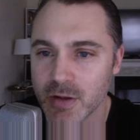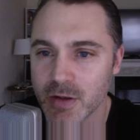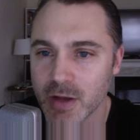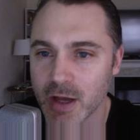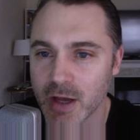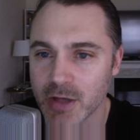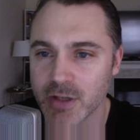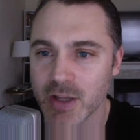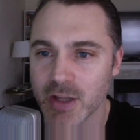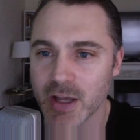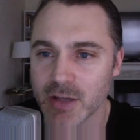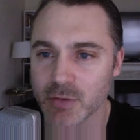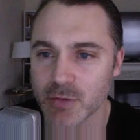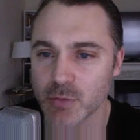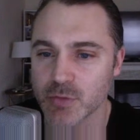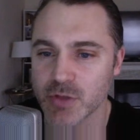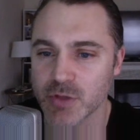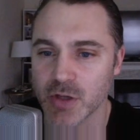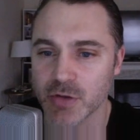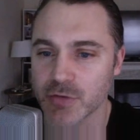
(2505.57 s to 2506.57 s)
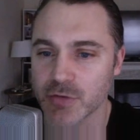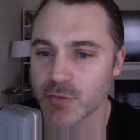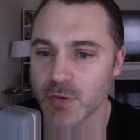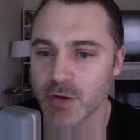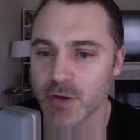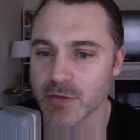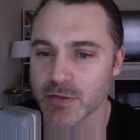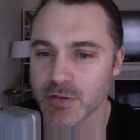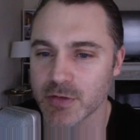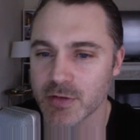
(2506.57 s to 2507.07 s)
you handle jealous
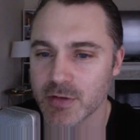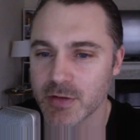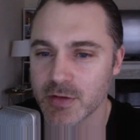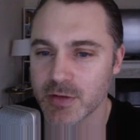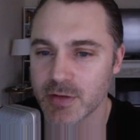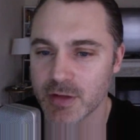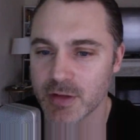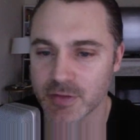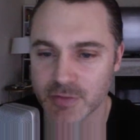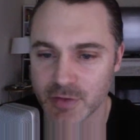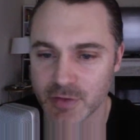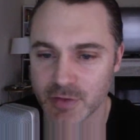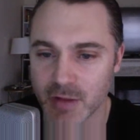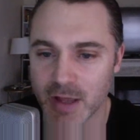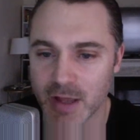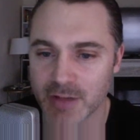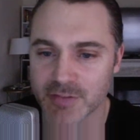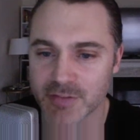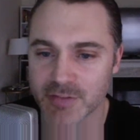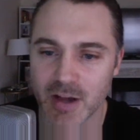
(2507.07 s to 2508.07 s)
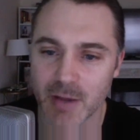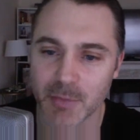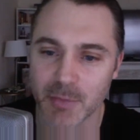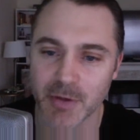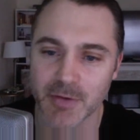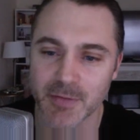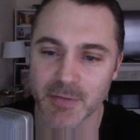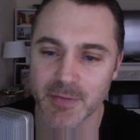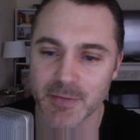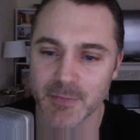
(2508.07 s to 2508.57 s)
friends? That's the last comment.
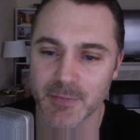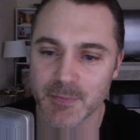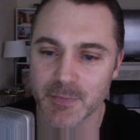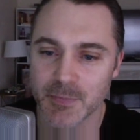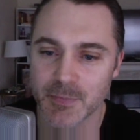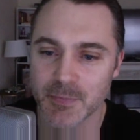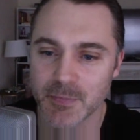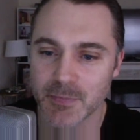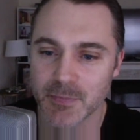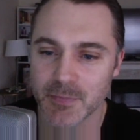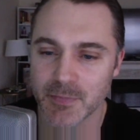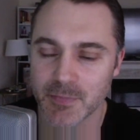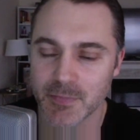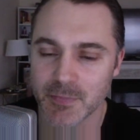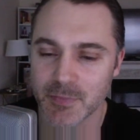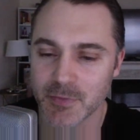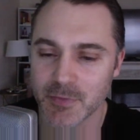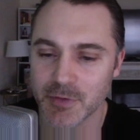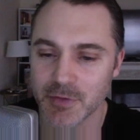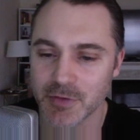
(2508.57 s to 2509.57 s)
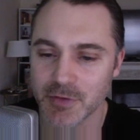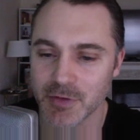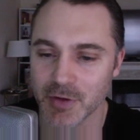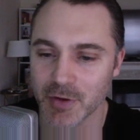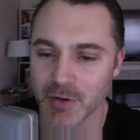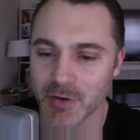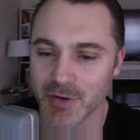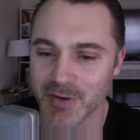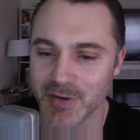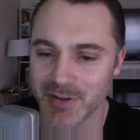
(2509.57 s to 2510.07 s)
So
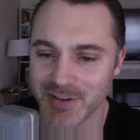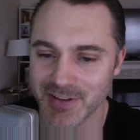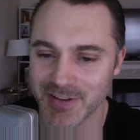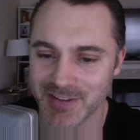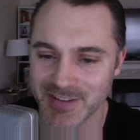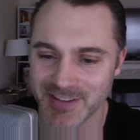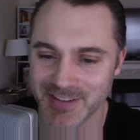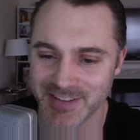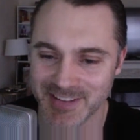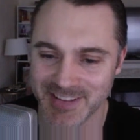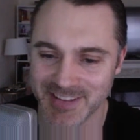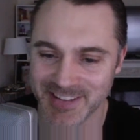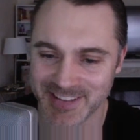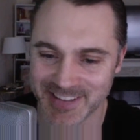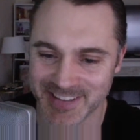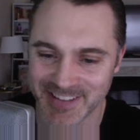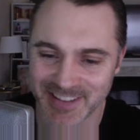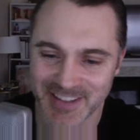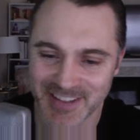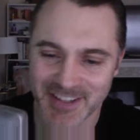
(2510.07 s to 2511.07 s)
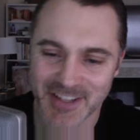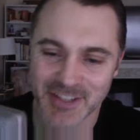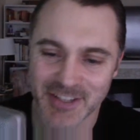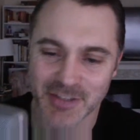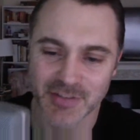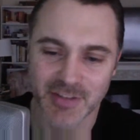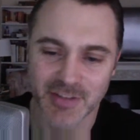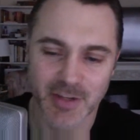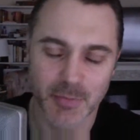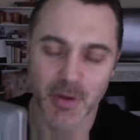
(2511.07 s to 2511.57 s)

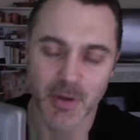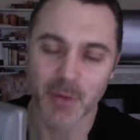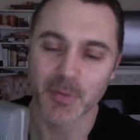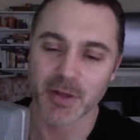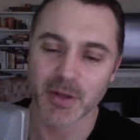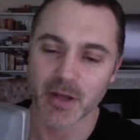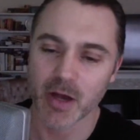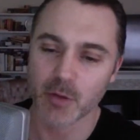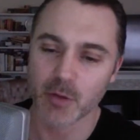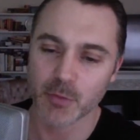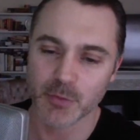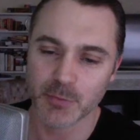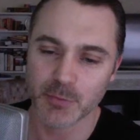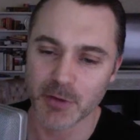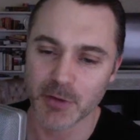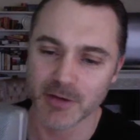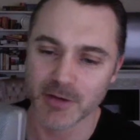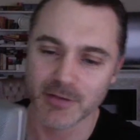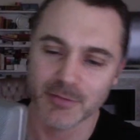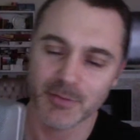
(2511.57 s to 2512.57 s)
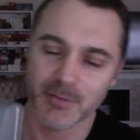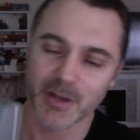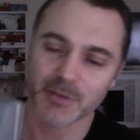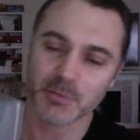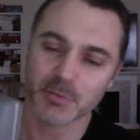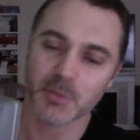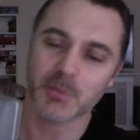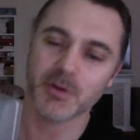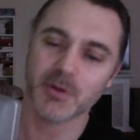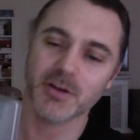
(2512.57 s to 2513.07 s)
just email me. I'll respond.
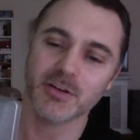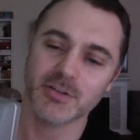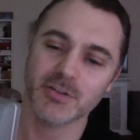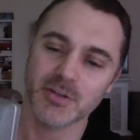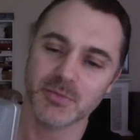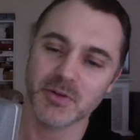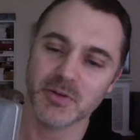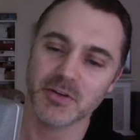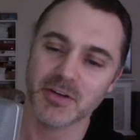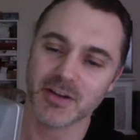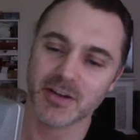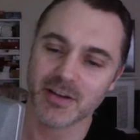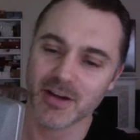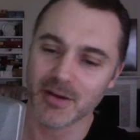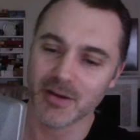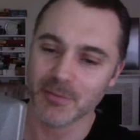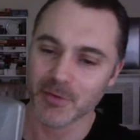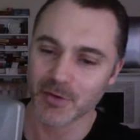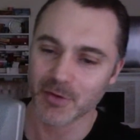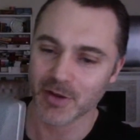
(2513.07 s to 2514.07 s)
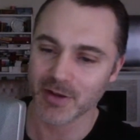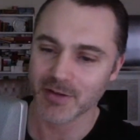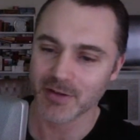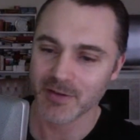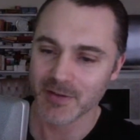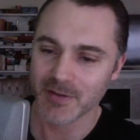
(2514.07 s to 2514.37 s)
Basketballbrain@gmail.com. Okay.